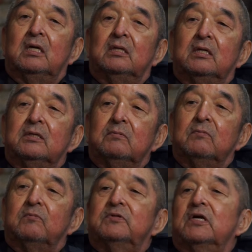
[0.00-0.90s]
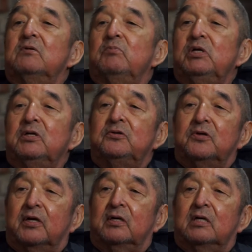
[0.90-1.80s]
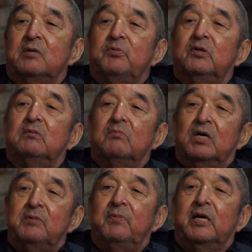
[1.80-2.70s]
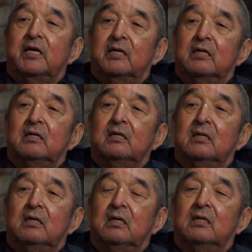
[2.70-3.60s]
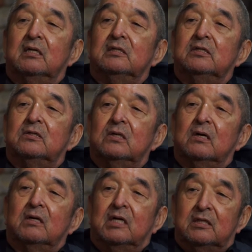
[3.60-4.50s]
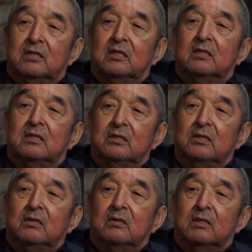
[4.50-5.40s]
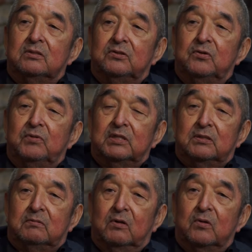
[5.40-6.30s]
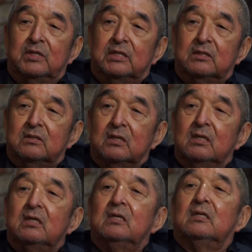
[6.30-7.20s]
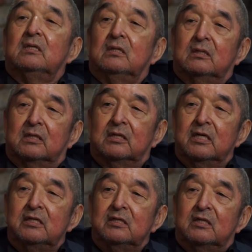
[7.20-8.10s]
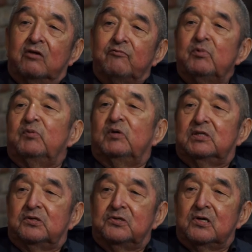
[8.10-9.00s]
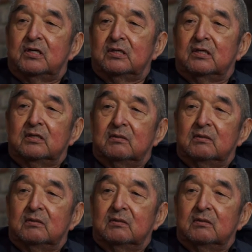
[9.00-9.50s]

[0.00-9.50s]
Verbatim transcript: and they send me a check, and I put it in my bank, and I declare it at the end of the year as U.S. earnings. The Canadian government wants a chunk of that,